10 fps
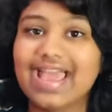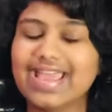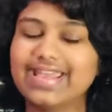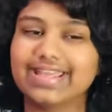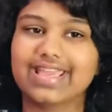
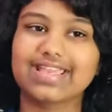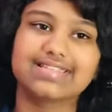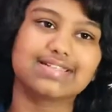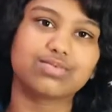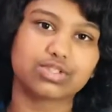
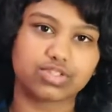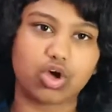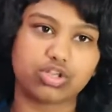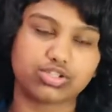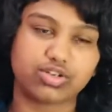Irrigation was
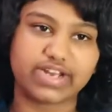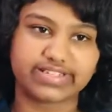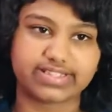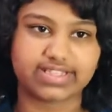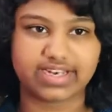also
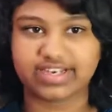necessary,